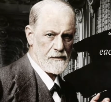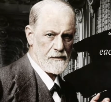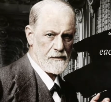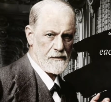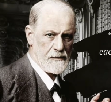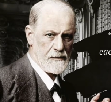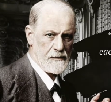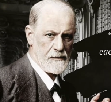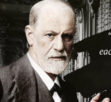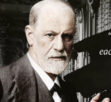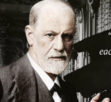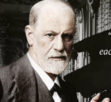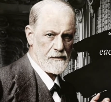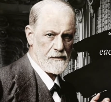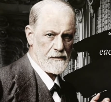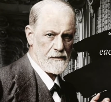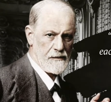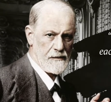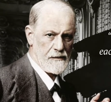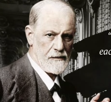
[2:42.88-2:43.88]

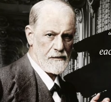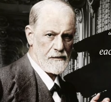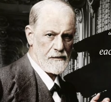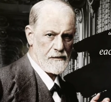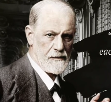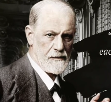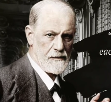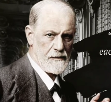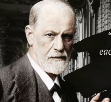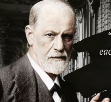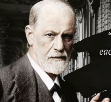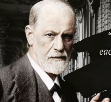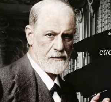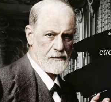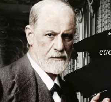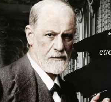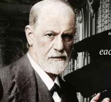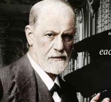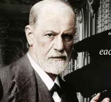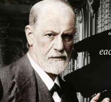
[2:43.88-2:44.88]

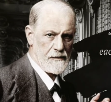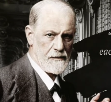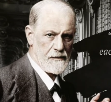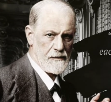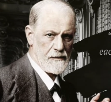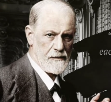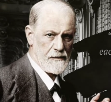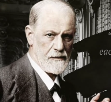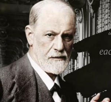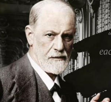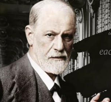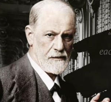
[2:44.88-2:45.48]
Nothing is said.